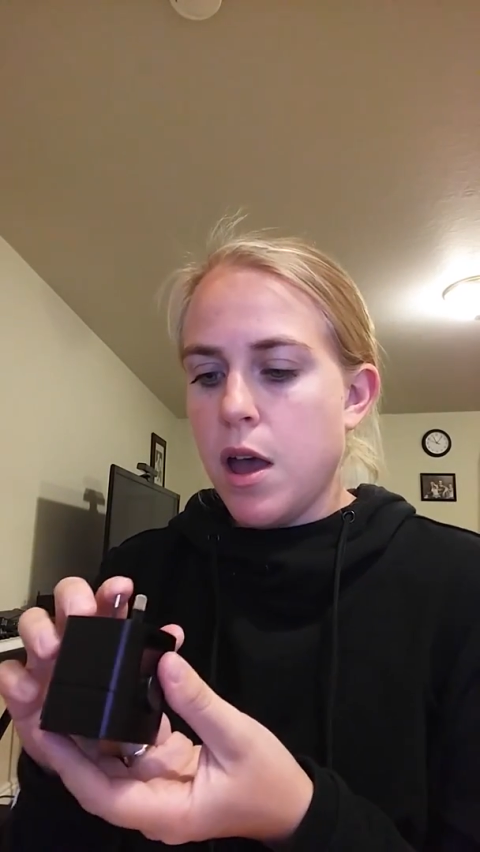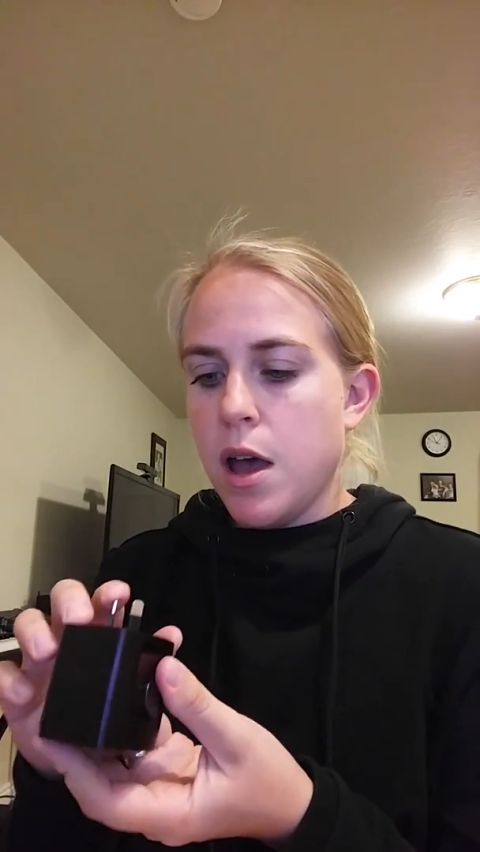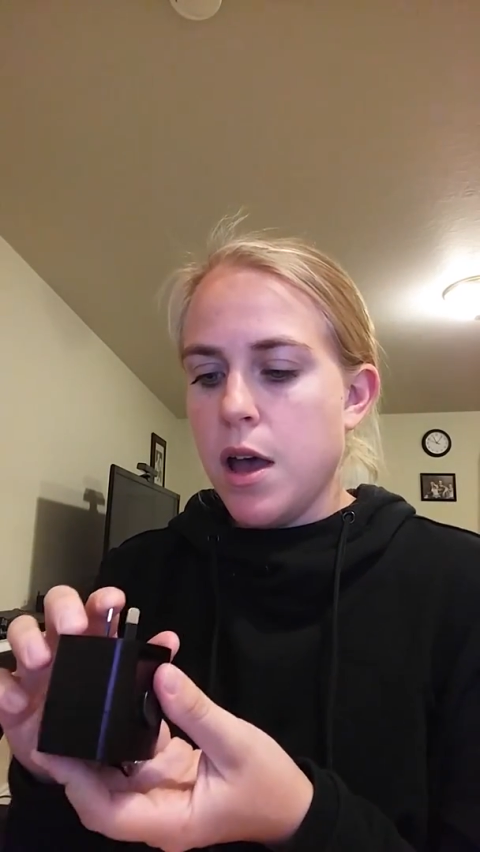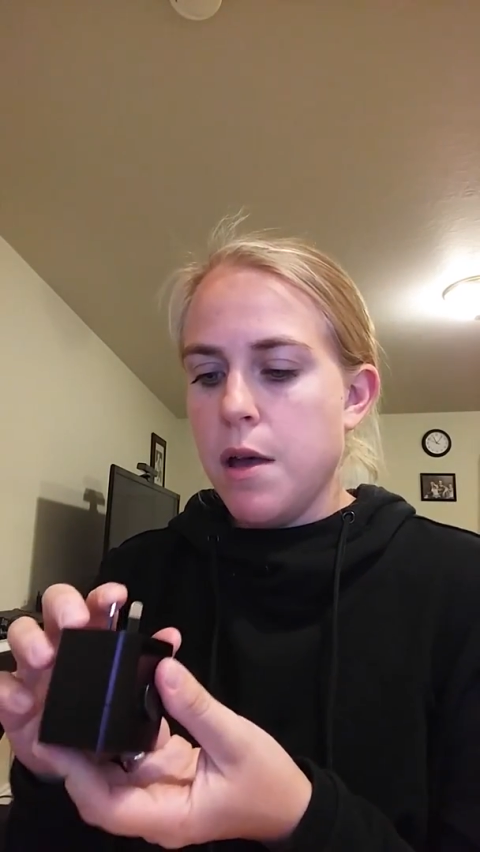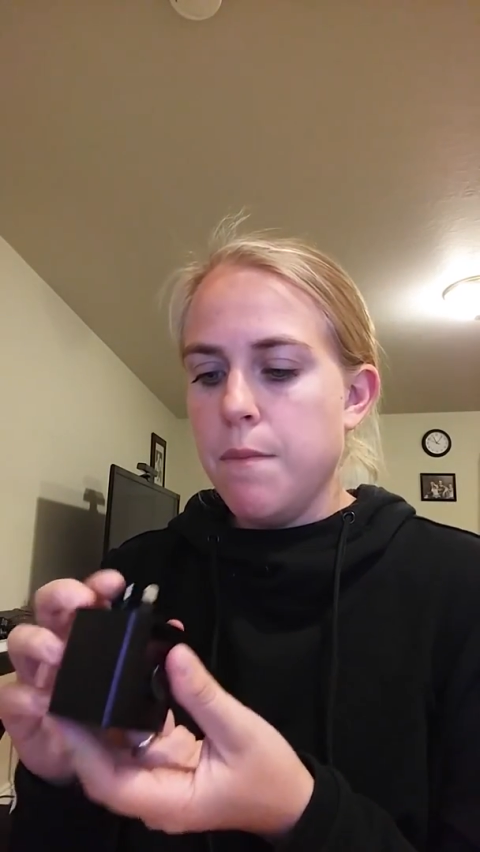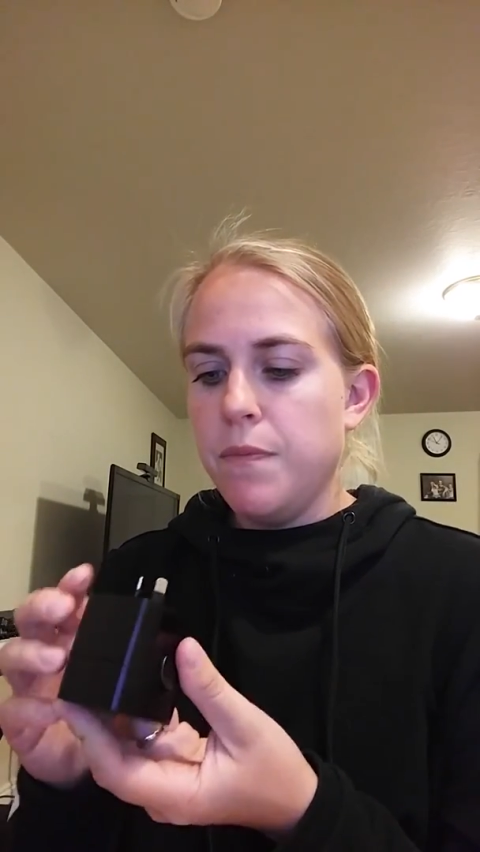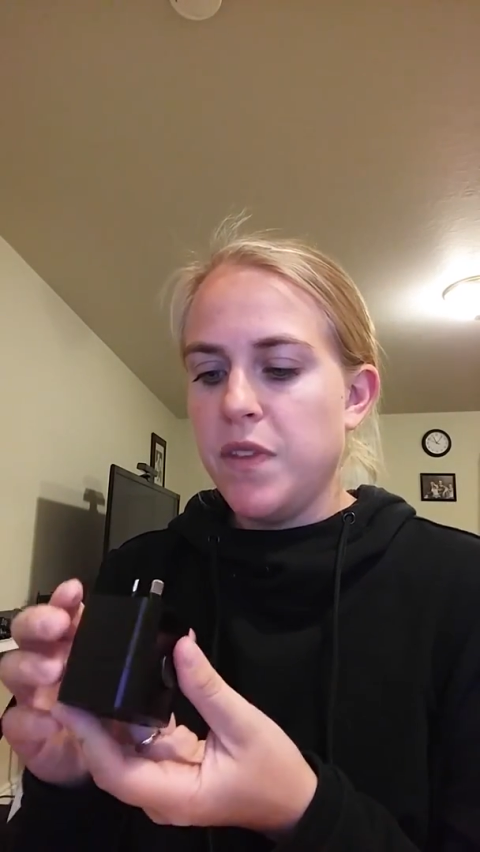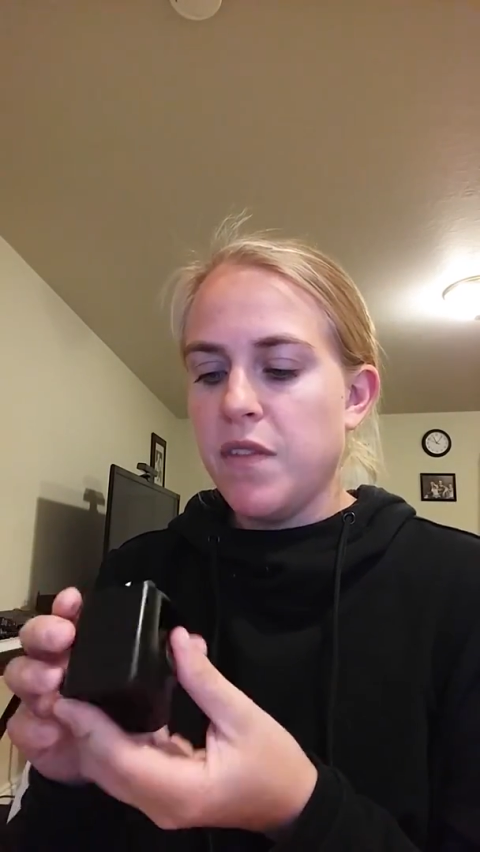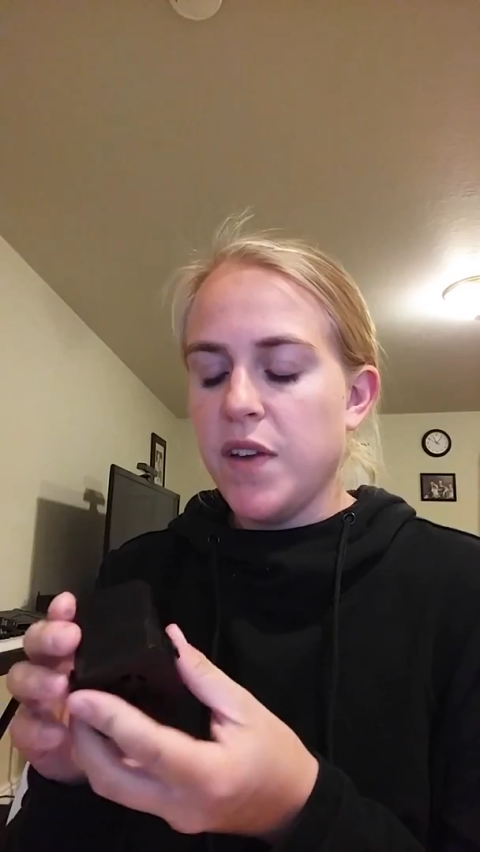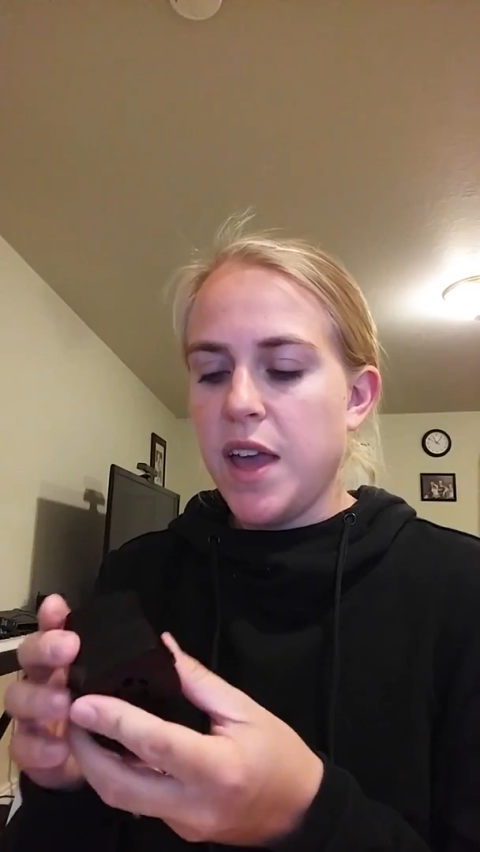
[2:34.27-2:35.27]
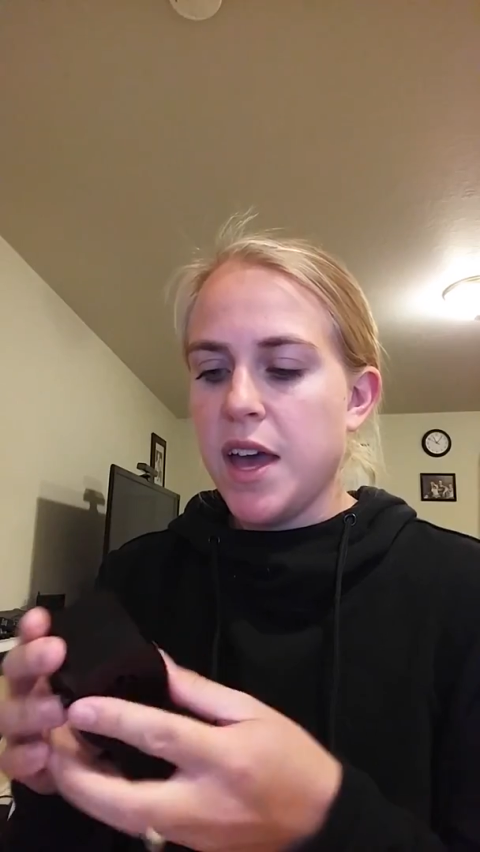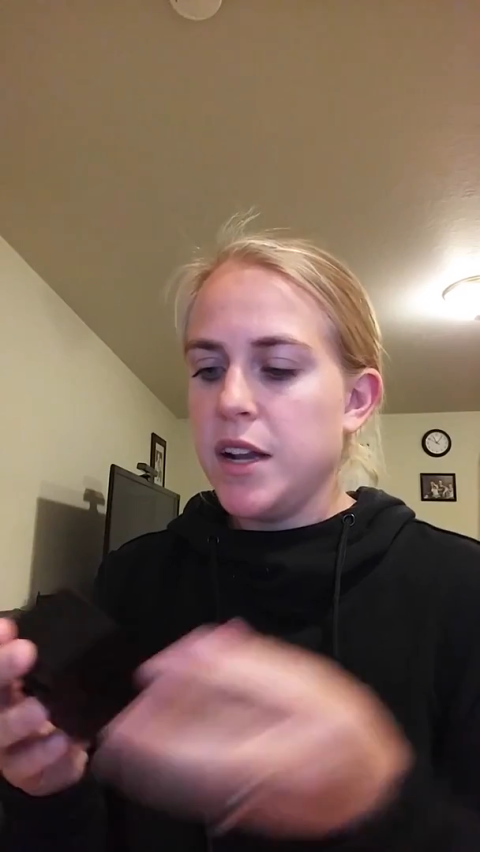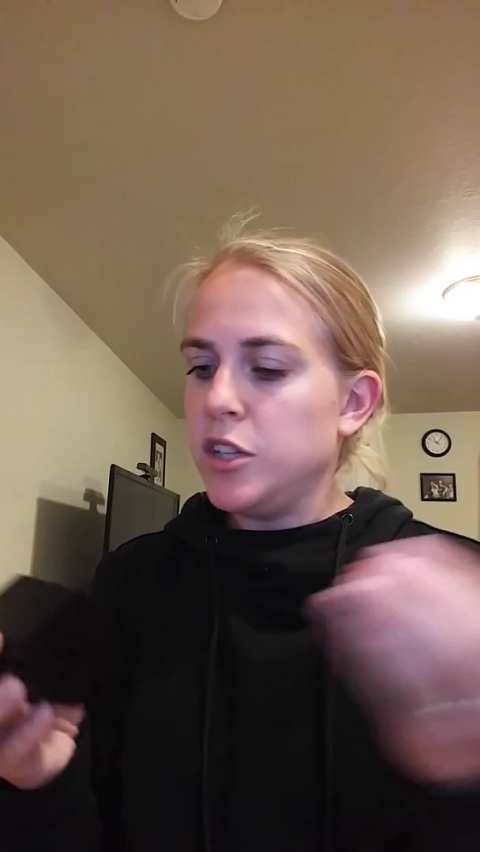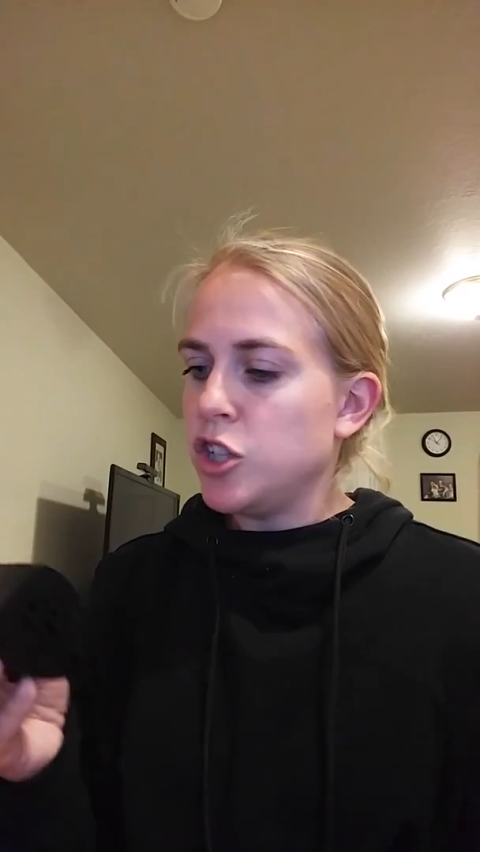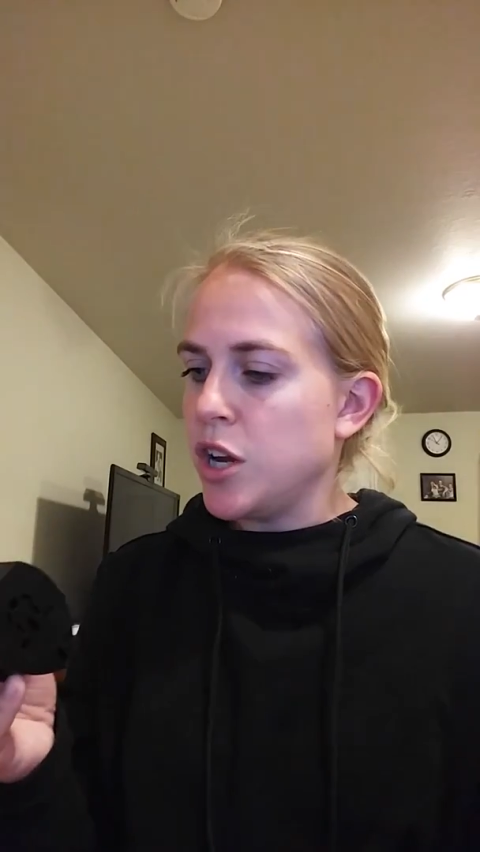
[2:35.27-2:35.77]
had
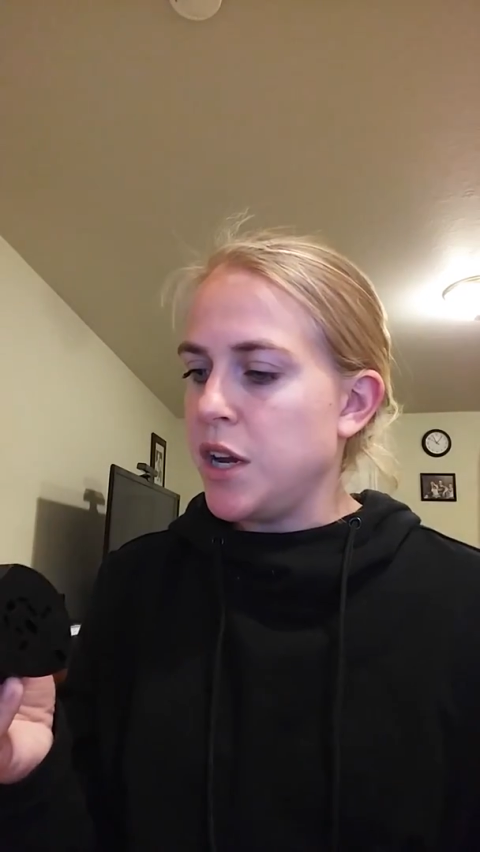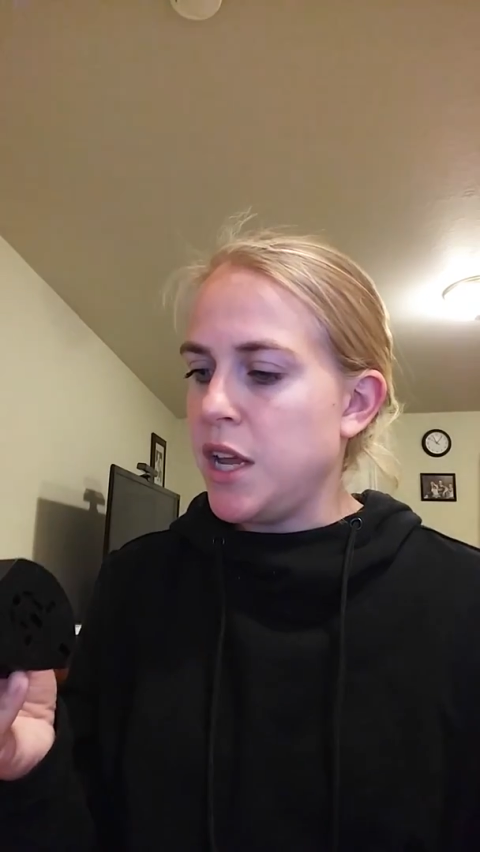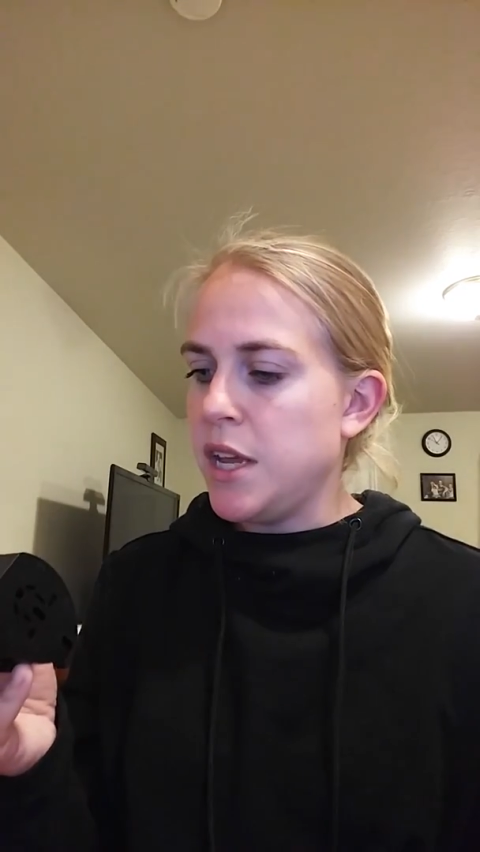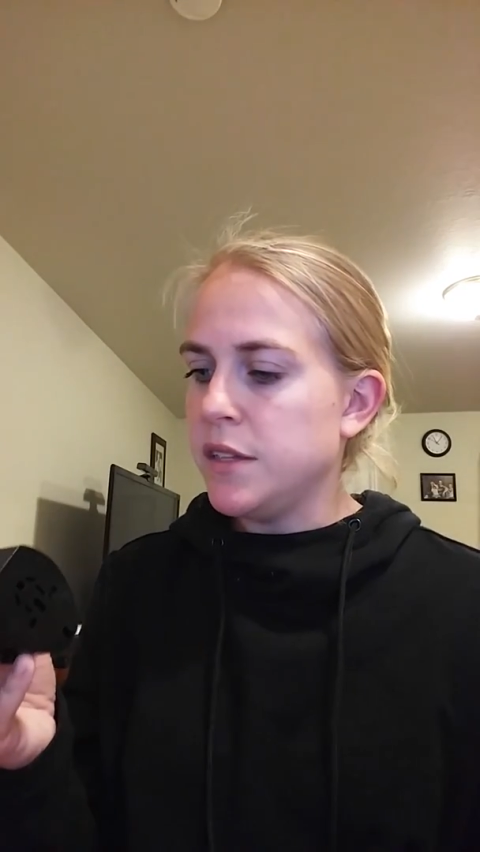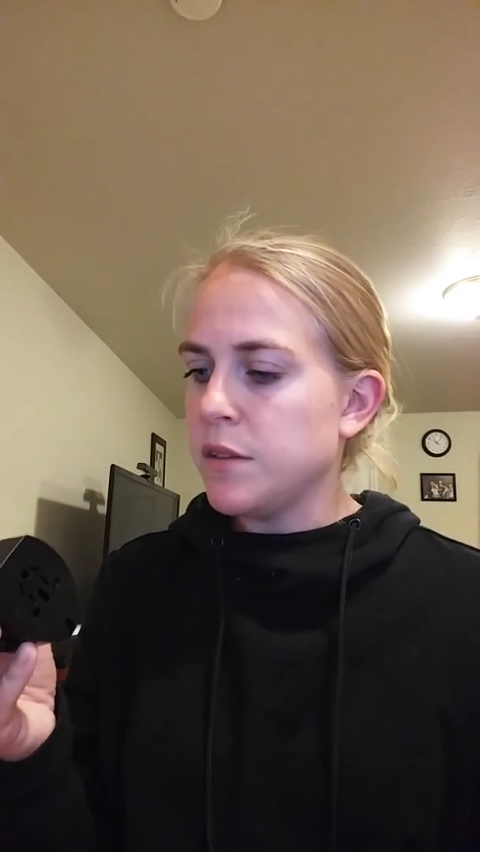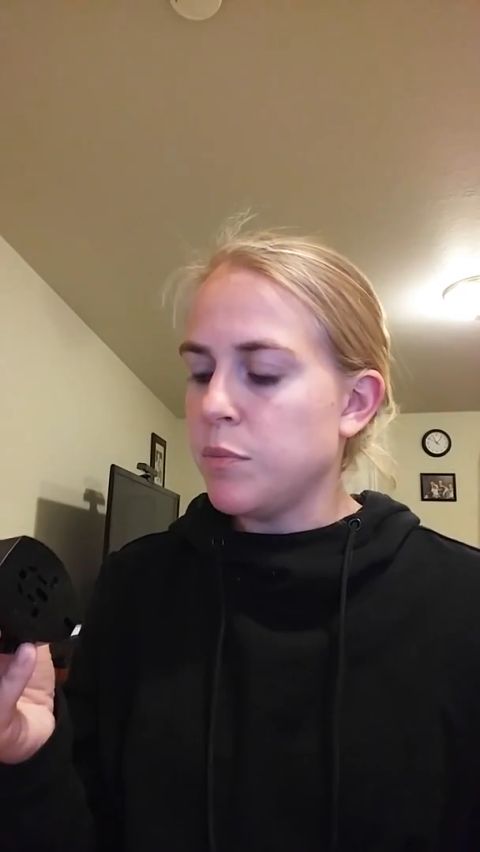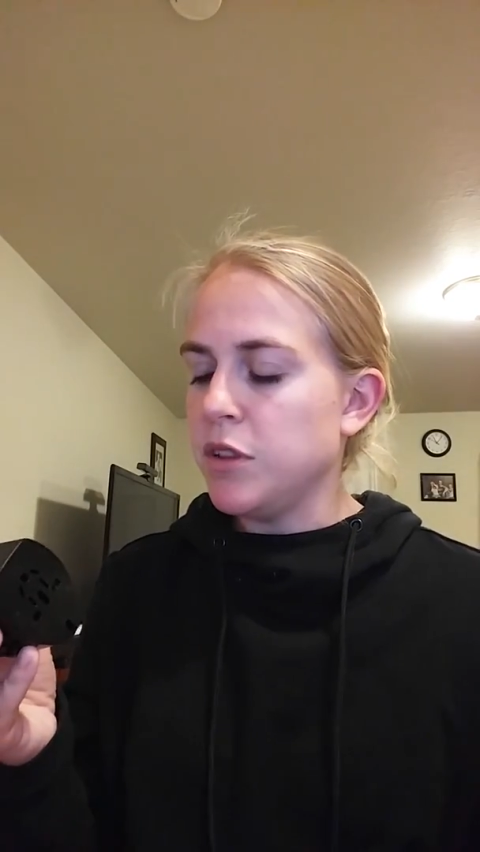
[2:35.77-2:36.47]
a Chinese